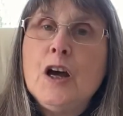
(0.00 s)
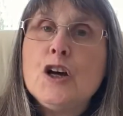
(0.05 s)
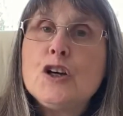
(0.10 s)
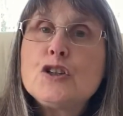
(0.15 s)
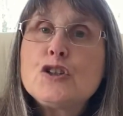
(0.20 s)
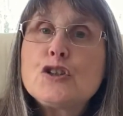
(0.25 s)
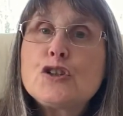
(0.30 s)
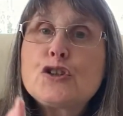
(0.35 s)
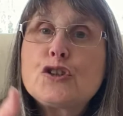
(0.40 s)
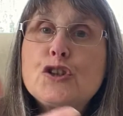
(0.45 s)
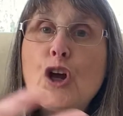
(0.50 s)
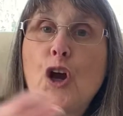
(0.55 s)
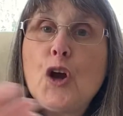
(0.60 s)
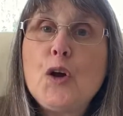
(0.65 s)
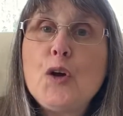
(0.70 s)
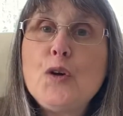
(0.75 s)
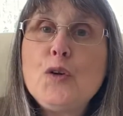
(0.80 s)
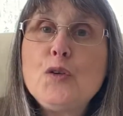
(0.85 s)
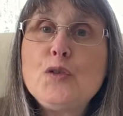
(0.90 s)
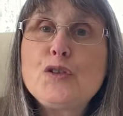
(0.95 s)

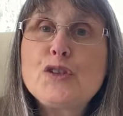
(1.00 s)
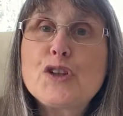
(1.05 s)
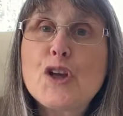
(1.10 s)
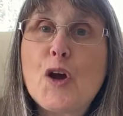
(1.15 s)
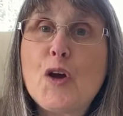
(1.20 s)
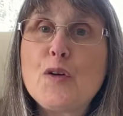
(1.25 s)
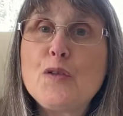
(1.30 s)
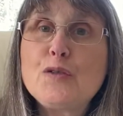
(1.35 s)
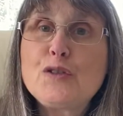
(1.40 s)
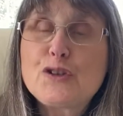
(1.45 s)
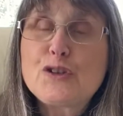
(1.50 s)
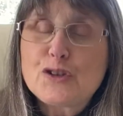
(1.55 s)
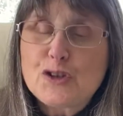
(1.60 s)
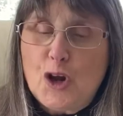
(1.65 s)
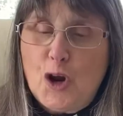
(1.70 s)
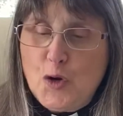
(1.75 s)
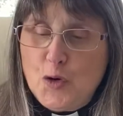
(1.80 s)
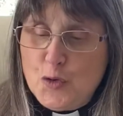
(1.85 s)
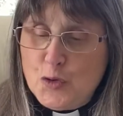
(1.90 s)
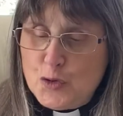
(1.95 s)
Sow
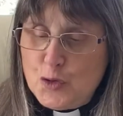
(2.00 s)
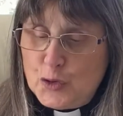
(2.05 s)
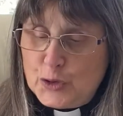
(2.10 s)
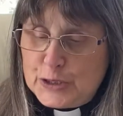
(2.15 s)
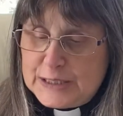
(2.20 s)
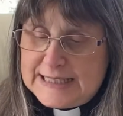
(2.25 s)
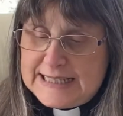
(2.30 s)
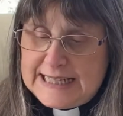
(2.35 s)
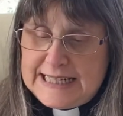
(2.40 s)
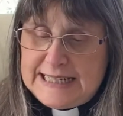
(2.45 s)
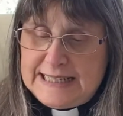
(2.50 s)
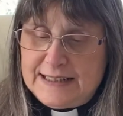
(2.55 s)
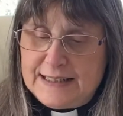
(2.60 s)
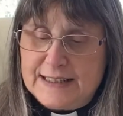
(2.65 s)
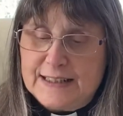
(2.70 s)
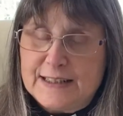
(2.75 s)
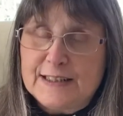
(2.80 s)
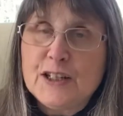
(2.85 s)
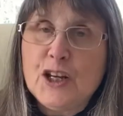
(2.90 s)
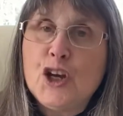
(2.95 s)
your
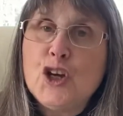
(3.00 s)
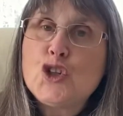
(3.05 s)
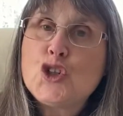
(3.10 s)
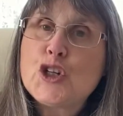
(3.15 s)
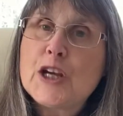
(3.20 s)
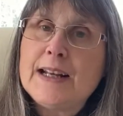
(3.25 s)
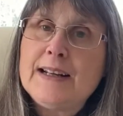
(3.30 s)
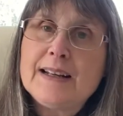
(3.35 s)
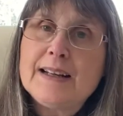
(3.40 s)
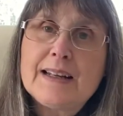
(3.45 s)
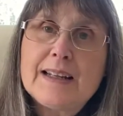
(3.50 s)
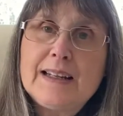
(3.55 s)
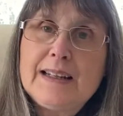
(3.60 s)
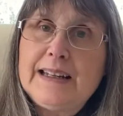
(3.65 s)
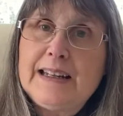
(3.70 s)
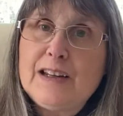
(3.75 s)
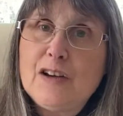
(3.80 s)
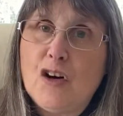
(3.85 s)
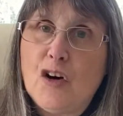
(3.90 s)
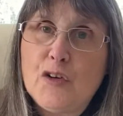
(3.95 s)
seeds
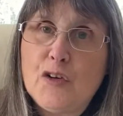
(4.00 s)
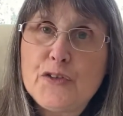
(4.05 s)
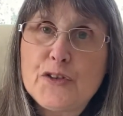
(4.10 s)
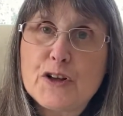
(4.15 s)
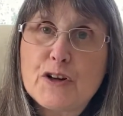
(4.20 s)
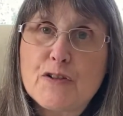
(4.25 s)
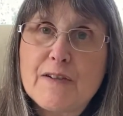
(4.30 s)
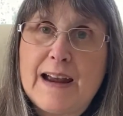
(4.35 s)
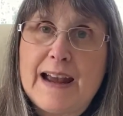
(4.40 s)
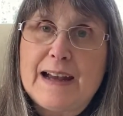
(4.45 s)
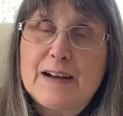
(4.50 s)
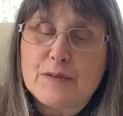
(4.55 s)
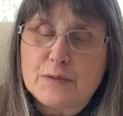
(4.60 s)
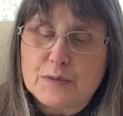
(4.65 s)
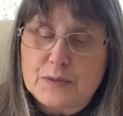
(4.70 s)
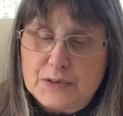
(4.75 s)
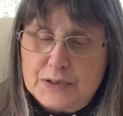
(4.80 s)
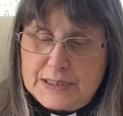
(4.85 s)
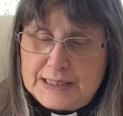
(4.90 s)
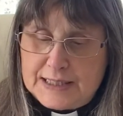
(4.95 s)
gently on the
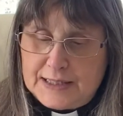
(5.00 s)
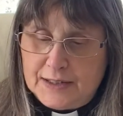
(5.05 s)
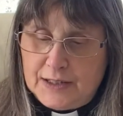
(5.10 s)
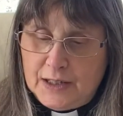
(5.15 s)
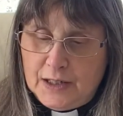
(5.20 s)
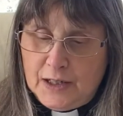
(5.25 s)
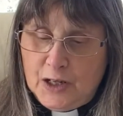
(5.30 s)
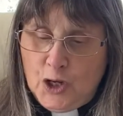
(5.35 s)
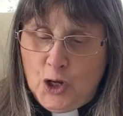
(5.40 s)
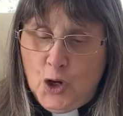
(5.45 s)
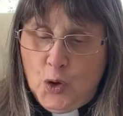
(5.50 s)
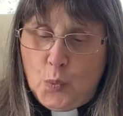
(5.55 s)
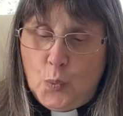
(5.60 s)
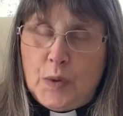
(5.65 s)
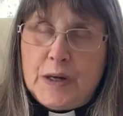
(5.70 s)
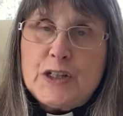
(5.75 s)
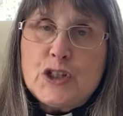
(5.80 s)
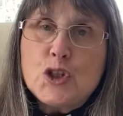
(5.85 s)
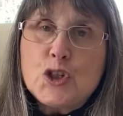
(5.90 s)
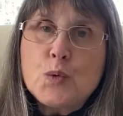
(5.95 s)
ground.
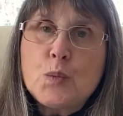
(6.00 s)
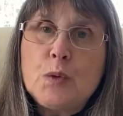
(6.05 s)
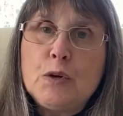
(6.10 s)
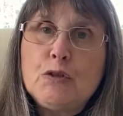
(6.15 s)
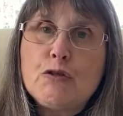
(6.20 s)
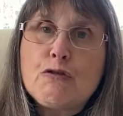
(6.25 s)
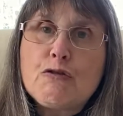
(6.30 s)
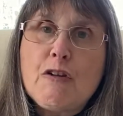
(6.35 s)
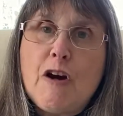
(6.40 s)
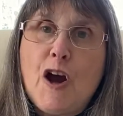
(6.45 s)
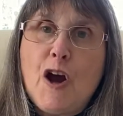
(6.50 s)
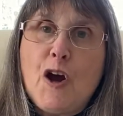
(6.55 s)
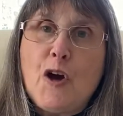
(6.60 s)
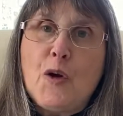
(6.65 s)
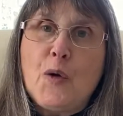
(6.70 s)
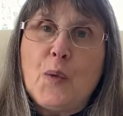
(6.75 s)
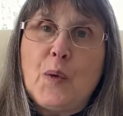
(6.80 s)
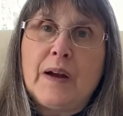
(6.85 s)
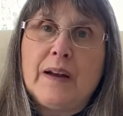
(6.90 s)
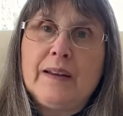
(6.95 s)
Which will
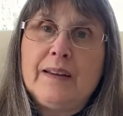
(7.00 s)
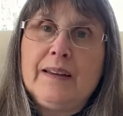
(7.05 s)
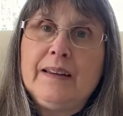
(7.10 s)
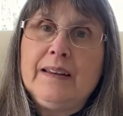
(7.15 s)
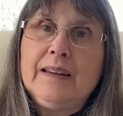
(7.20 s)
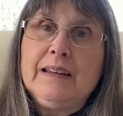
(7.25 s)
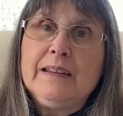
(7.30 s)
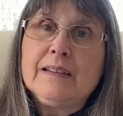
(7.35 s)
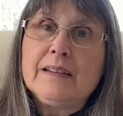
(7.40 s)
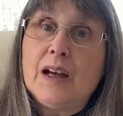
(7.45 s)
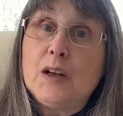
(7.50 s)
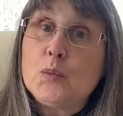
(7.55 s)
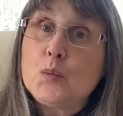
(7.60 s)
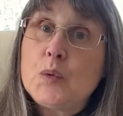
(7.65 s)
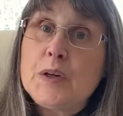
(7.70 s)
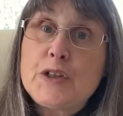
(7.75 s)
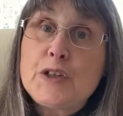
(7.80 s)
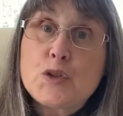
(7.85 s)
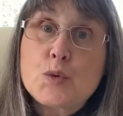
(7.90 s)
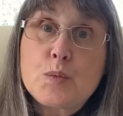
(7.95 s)
grow and
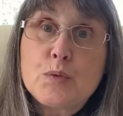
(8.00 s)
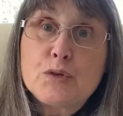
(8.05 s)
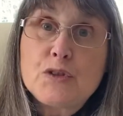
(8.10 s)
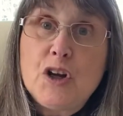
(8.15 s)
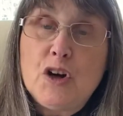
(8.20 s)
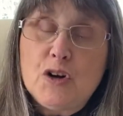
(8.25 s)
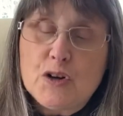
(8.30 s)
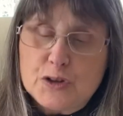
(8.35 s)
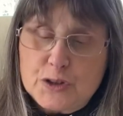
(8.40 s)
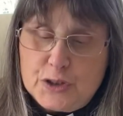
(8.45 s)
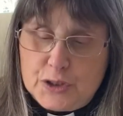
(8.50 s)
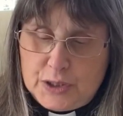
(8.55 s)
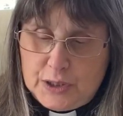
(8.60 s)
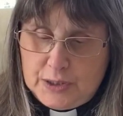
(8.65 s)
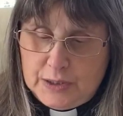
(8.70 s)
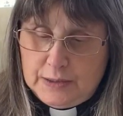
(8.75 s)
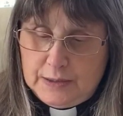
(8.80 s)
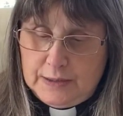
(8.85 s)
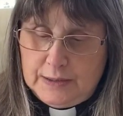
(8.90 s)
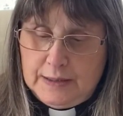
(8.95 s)
which will not?
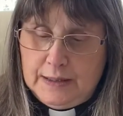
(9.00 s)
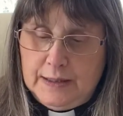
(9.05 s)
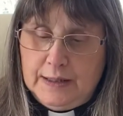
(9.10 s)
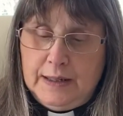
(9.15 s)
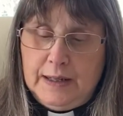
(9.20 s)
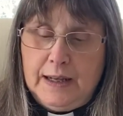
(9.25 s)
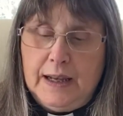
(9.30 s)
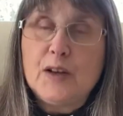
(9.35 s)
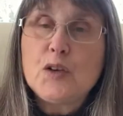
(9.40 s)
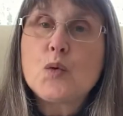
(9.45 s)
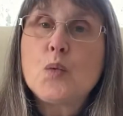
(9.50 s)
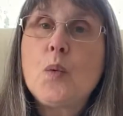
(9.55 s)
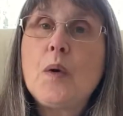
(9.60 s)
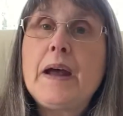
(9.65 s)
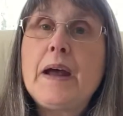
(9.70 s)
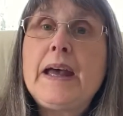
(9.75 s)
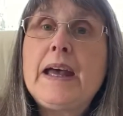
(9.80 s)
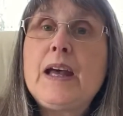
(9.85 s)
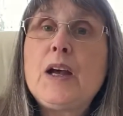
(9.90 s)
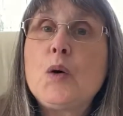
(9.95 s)
And
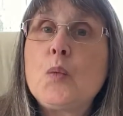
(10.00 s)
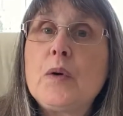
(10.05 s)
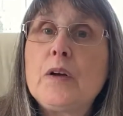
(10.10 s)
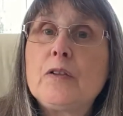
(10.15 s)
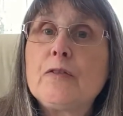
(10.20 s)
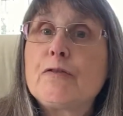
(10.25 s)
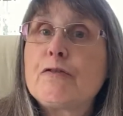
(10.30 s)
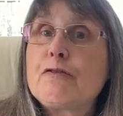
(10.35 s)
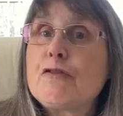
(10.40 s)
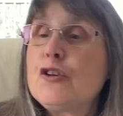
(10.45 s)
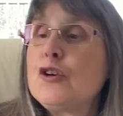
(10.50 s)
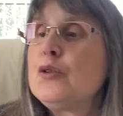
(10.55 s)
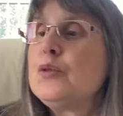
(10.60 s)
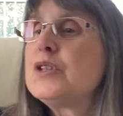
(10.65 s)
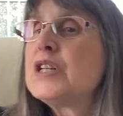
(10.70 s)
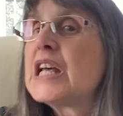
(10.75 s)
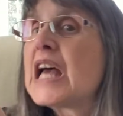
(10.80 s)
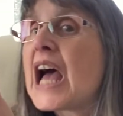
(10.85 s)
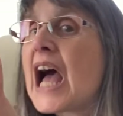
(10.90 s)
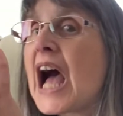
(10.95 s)
where will
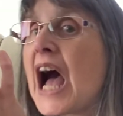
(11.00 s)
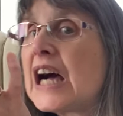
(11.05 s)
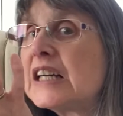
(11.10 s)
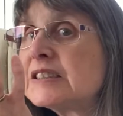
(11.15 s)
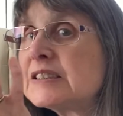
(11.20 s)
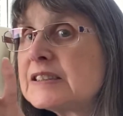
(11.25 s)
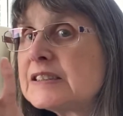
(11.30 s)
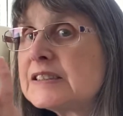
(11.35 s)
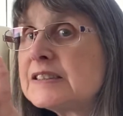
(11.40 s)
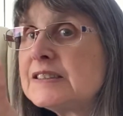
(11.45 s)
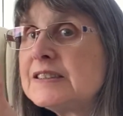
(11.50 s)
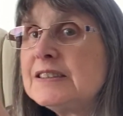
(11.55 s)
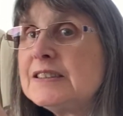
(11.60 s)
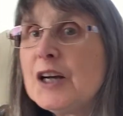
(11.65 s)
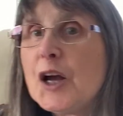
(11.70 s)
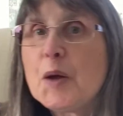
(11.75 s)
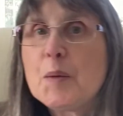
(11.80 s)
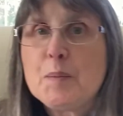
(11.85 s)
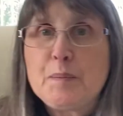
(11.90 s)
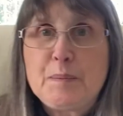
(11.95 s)
fruit
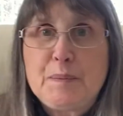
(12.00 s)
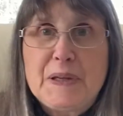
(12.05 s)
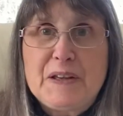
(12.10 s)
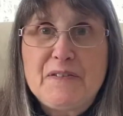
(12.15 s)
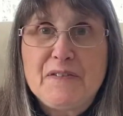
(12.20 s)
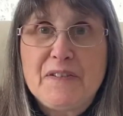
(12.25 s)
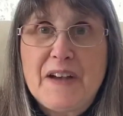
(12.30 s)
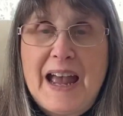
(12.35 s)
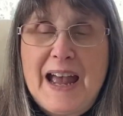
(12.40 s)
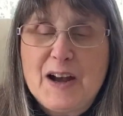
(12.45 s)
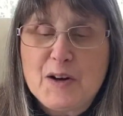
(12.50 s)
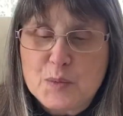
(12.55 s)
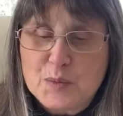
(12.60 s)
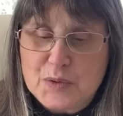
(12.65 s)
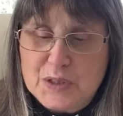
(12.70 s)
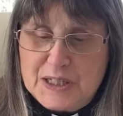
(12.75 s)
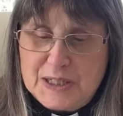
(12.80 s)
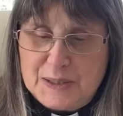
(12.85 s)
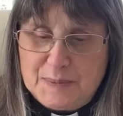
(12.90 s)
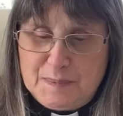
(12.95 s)
be found?